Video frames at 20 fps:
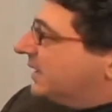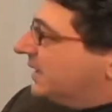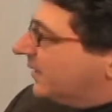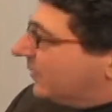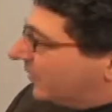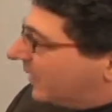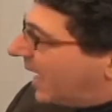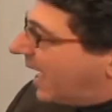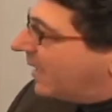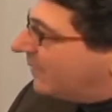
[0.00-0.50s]

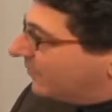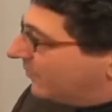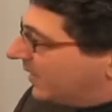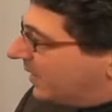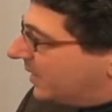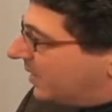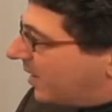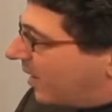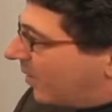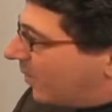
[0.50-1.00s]
in that
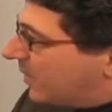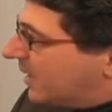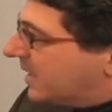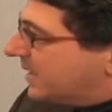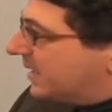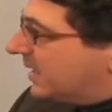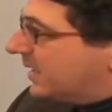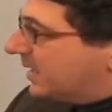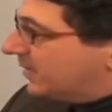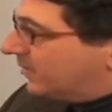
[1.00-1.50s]
video
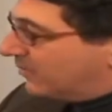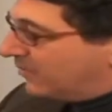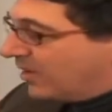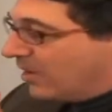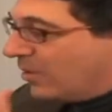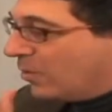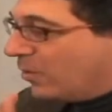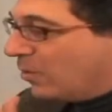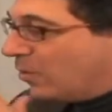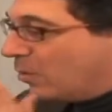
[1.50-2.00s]
is